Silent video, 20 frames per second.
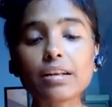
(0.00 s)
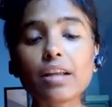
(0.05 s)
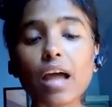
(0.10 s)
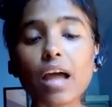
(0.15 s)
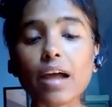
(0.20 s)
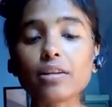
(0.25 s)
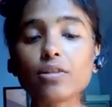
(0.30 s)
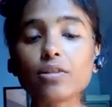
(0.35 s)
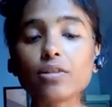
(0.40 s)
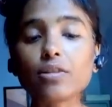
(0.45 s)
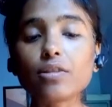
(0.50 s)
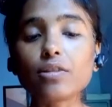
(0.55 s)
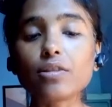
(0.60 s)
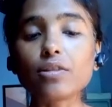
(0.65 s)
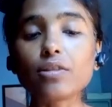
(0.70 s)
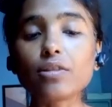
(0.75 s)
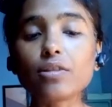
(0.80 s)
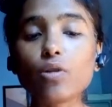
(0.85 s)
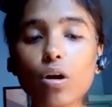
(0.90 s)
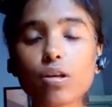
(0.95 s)
and it
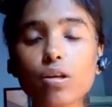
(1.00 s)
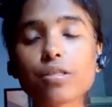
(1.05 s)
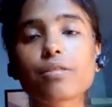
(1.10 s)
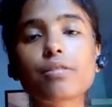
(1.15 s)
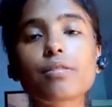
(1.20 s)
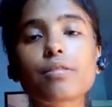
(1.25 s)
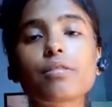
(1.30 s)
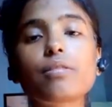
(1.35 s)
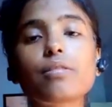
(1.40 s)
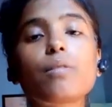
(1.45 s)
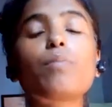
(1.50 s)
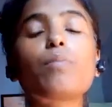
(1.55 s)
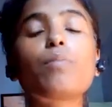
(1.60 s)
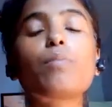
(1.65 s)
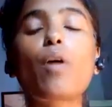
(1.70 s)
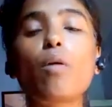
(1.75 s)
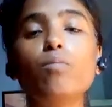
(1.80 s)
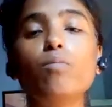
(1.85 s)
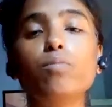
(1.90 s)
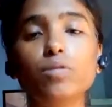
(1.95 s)
diagnose
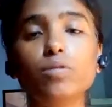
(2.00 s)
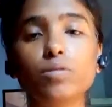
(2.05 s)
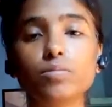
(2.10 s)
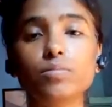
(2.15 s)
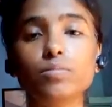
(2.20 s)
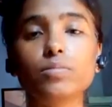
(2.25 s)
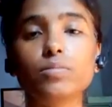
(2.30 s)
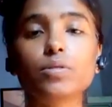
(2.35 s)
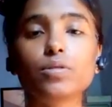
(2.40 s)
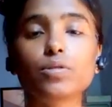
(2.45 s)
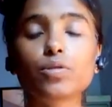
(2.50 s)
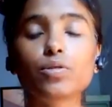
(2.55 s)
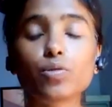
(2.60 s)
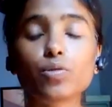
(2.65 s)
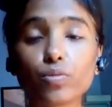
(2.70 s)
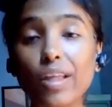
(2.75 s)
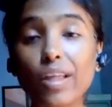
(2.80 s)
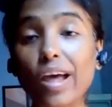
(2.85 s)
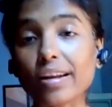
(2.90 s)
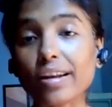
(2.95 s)
the problem
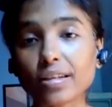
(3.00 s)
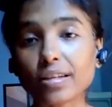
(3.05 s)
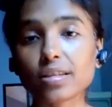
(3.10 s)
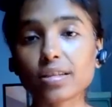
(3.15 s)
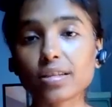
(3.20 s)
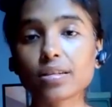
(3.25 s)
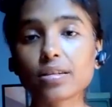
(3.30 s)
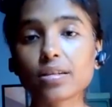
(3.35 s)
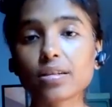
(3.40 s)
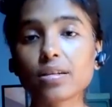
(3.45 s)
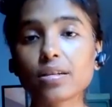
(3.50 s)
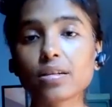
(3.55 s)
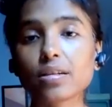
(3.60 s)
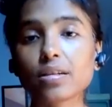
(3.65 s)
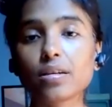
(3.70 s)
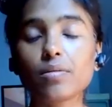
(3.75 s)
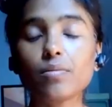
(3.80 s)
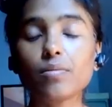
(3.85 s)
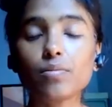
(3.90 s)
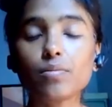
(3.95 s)
through that.
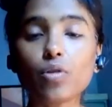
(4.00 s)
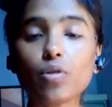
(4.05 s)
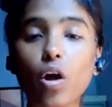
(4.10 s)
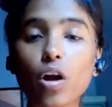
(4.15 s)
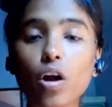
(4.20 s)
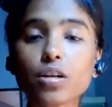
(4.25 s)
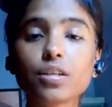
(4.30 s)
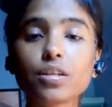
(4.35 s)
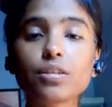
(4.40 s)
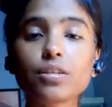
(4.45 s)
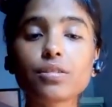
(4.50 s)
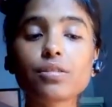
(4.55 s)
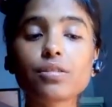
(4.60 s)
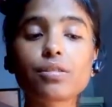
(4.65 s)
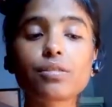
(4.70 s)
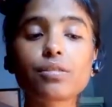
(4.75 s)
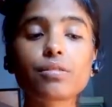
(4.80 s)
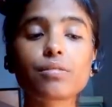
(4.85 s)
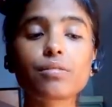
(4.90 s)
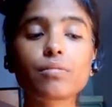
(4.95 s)

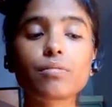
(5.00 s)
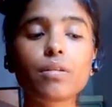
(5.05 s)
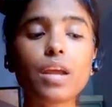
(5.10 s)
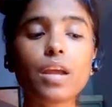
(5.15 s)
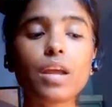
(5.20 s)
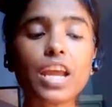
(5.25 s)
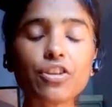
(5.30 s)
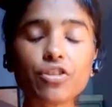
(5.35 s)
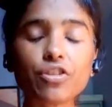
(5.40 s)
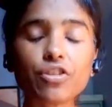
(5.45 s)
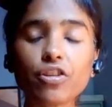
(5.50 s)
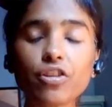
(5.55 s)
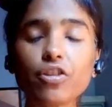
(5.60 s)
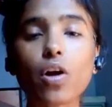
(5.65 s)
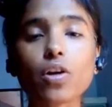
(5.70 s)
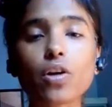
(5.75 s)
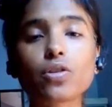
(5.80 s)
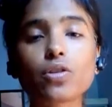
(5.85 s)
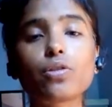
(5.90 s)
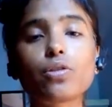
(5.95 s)
Doctors,
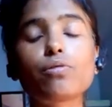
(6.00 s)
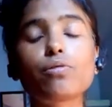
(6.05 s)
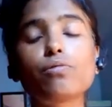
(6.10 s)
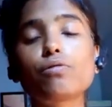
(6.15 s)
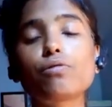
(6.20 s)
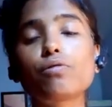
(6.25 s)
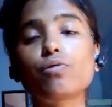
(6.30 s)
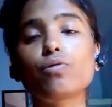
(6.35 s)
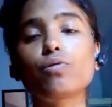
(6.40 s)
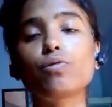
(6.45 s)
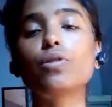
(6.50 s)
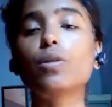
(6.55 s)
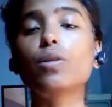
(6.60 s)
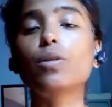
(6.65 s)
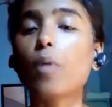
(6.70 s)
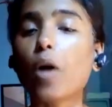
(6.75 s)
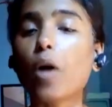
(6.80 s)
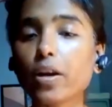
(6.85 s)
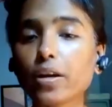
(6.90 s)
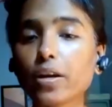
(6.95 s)
Asian doctors
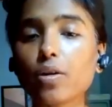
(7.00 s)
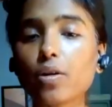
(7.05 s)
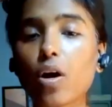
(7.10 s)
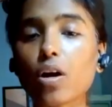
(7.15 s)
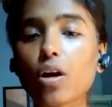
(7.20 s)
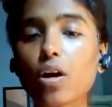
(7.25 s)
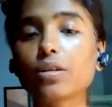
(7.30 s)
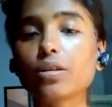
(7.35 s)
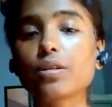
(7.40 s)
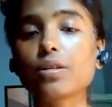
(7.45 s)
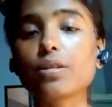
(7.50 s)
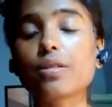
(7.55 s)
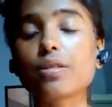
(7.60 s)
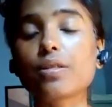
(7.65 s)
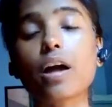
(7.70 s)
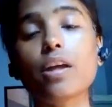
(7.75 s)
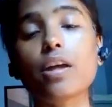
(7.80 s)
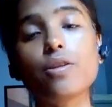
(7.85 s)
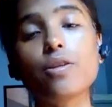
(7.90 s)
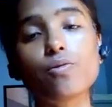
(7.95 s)
also, the modern
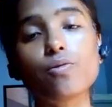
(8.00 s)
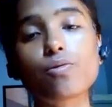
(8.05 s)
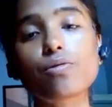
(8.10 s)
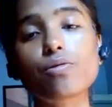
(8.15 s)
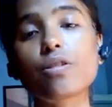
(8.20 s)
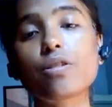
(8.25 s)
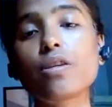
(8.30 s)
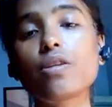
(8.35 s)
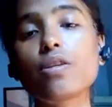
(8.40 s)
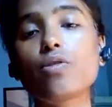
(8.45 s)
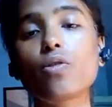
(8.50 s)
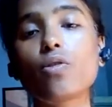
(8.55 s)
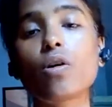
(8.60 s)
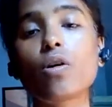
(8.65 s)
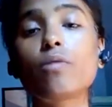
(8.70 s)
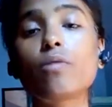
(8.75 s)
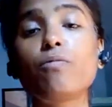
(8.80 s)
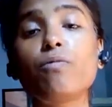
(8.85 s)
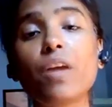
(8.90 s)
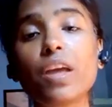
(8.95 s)
doctors are
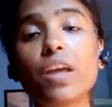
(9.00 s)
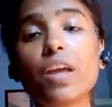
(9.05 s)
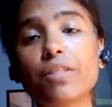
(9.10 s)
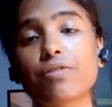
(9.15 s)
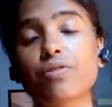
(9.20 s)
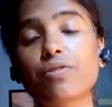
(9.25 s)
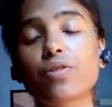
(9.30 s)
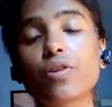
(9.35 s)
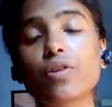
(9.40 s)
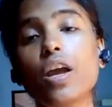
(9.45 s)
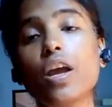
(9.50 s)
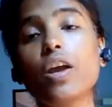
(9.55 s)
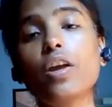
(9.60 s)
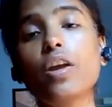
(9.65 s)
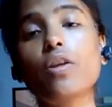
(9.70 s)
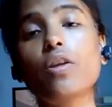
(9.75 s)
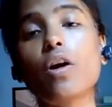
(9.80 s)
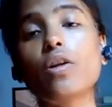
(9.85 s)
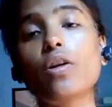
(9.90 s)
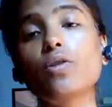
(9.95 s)
using your waste
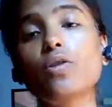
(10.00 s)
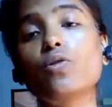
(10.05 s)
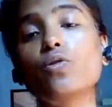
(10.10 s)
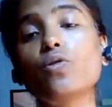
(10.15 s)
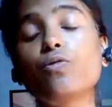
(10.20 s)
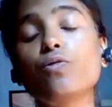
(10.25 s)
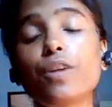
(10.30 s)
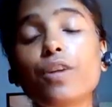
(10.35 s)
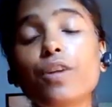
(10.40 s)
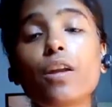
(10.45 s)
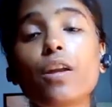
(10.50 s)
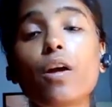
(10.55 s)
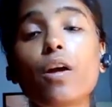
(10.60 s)
in order